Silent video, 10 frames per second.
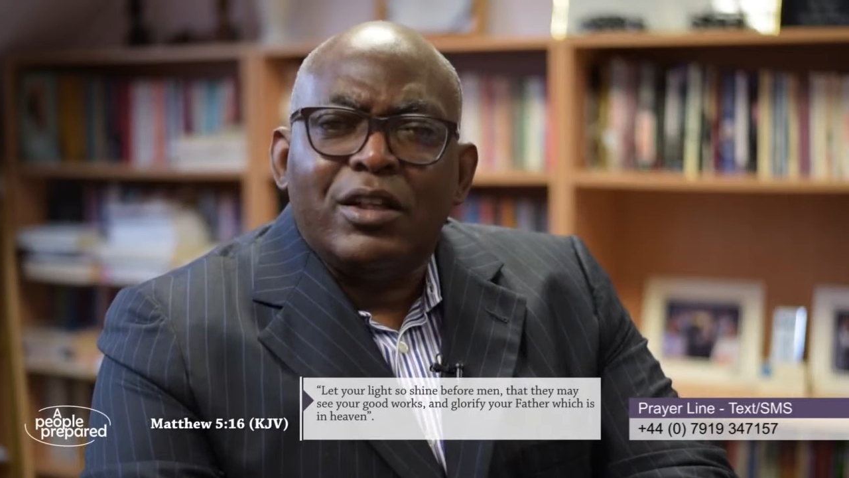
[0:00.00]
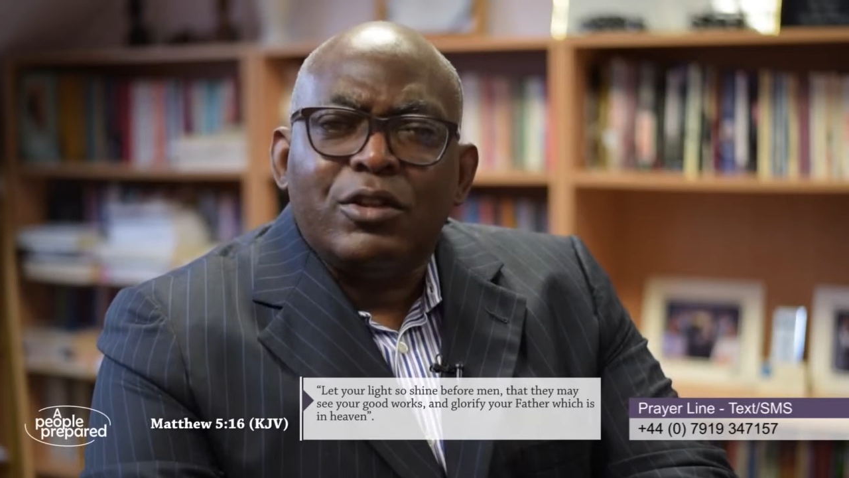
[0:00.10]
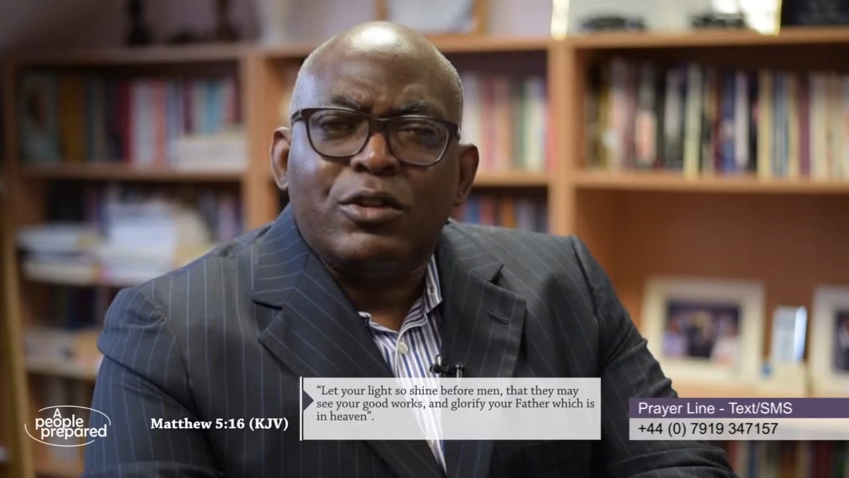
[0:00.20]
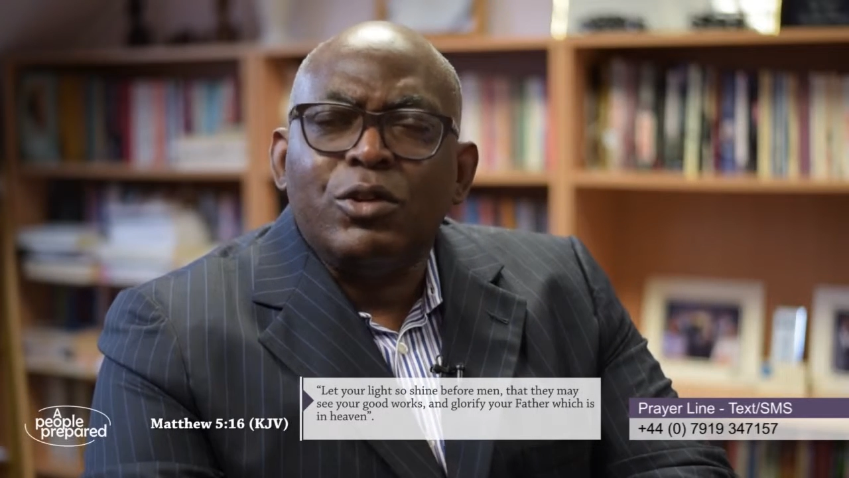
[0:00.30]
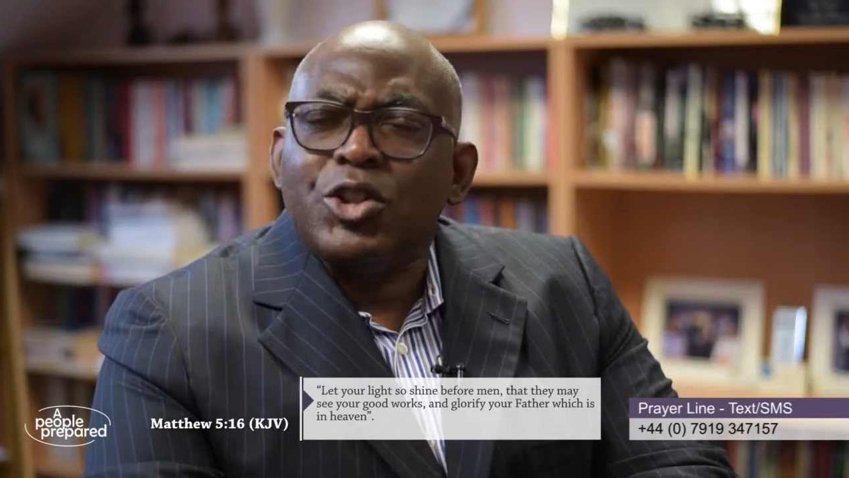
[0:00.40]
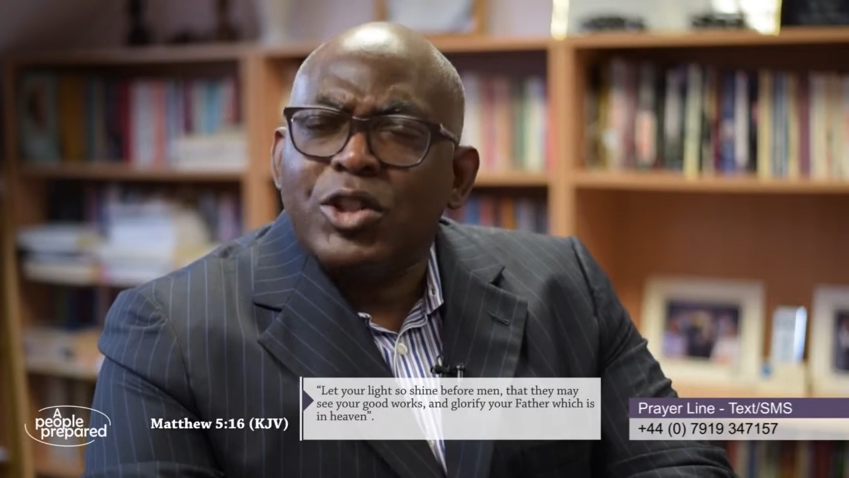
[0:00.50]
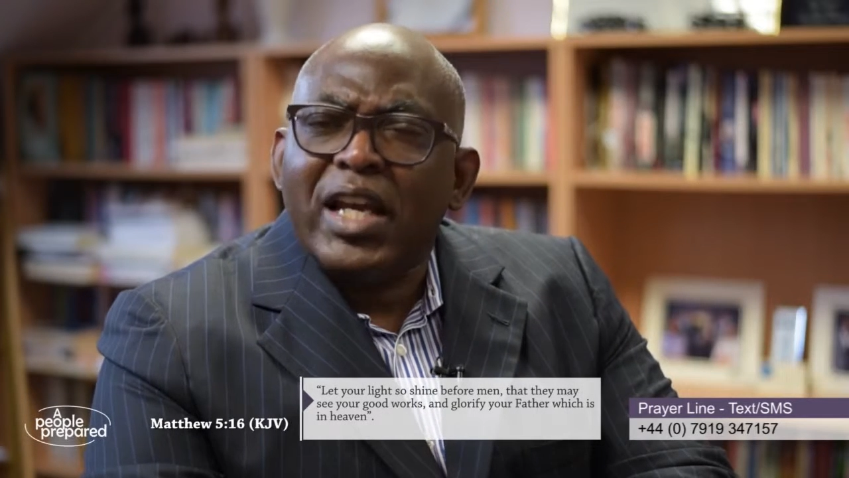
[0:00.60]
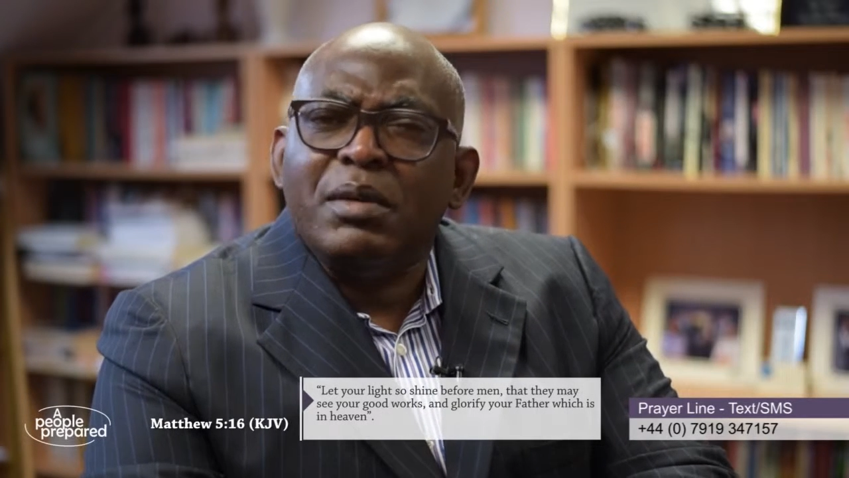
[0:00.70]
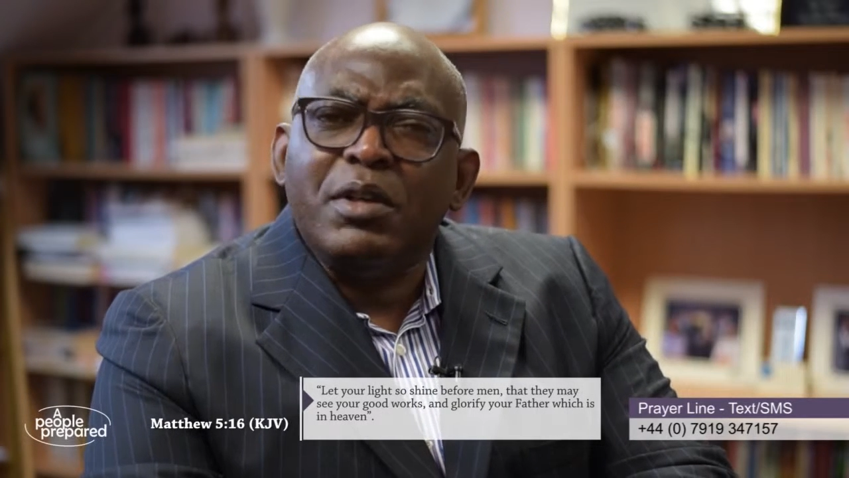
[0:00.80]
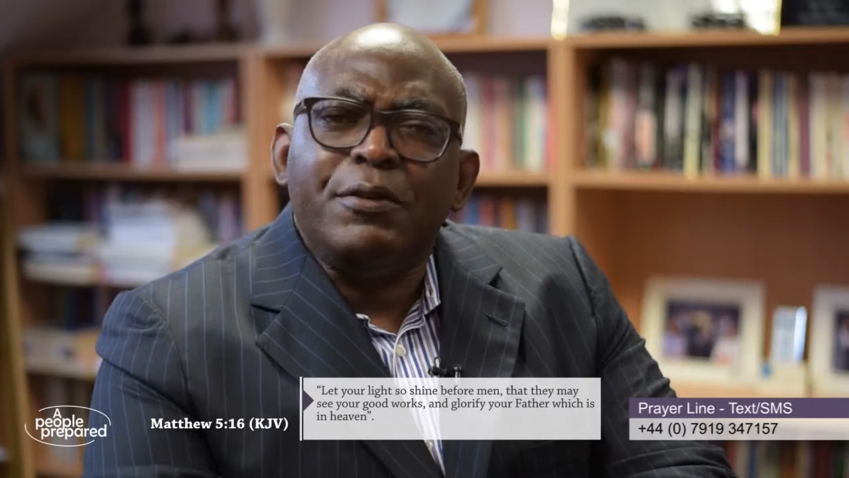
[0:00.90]
so
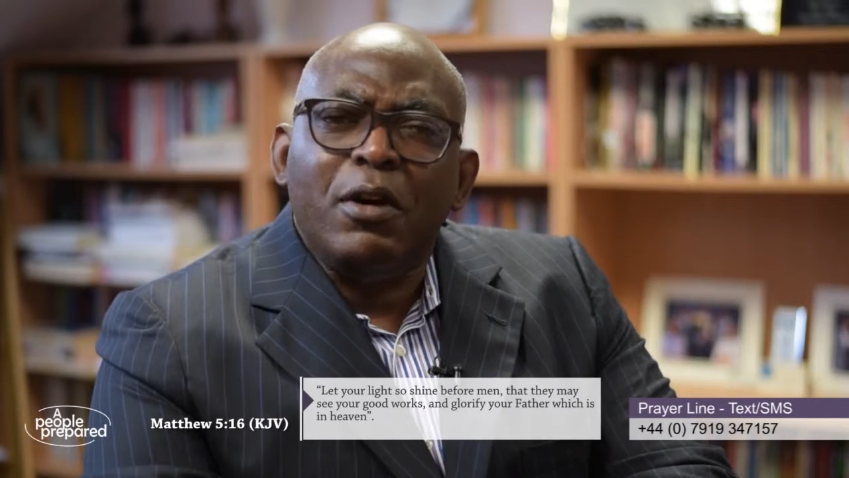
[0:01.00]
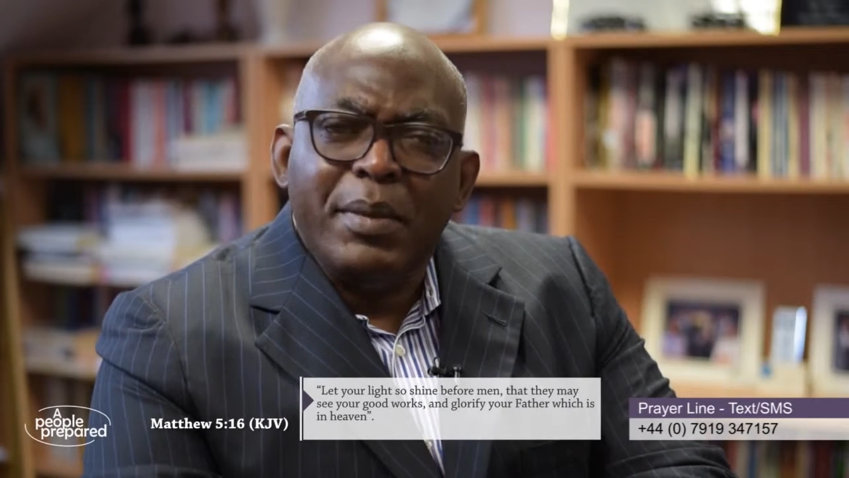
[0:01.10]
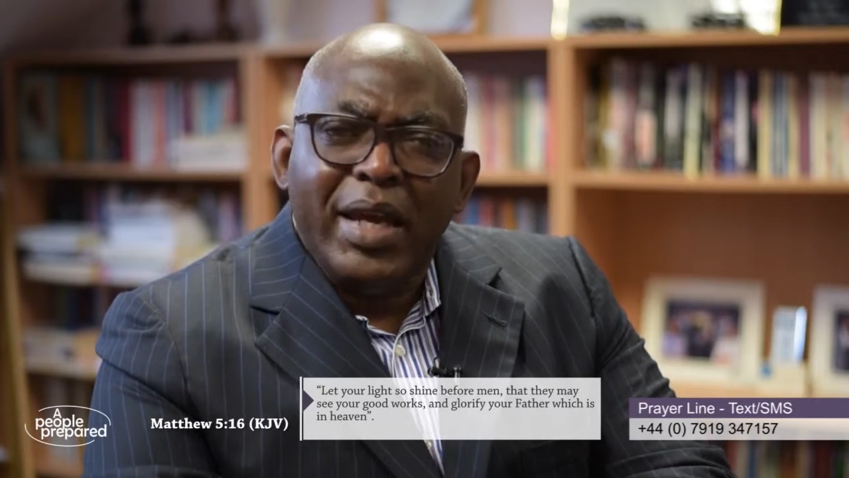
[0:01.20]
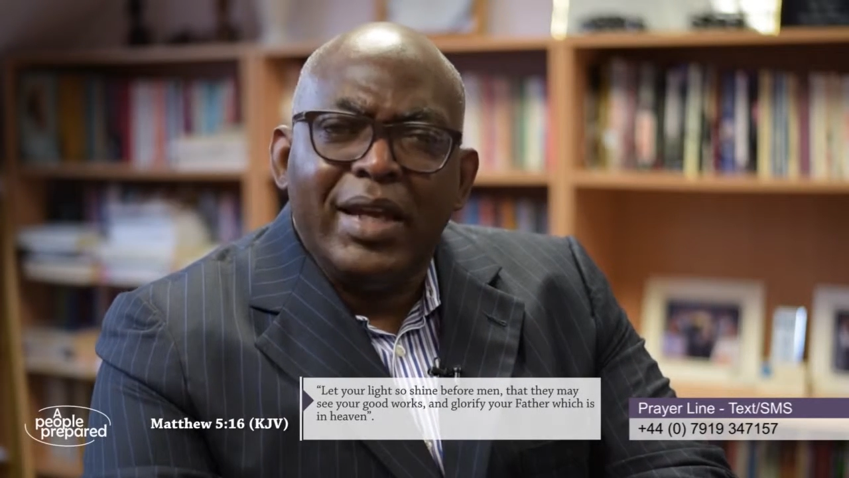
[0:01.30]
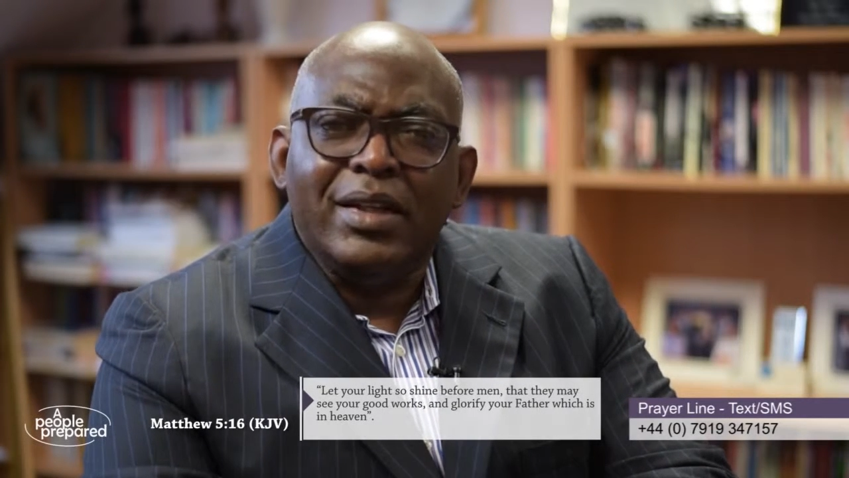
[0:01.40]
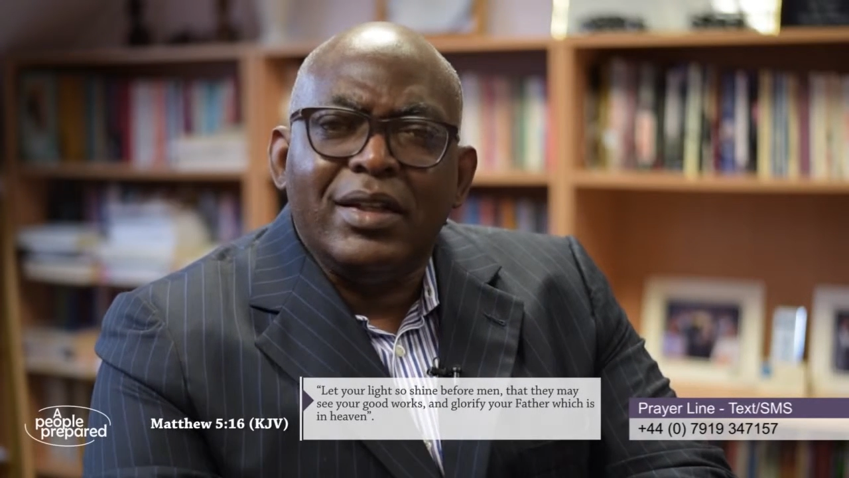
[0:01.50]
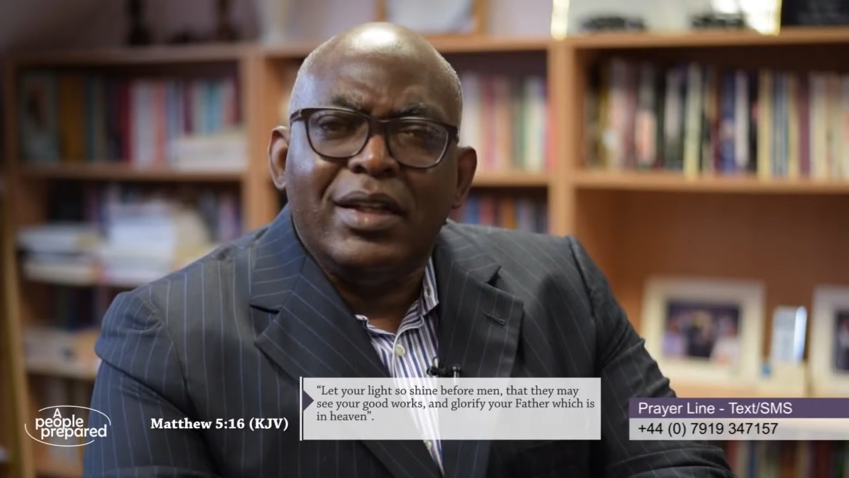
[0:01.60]
shine before men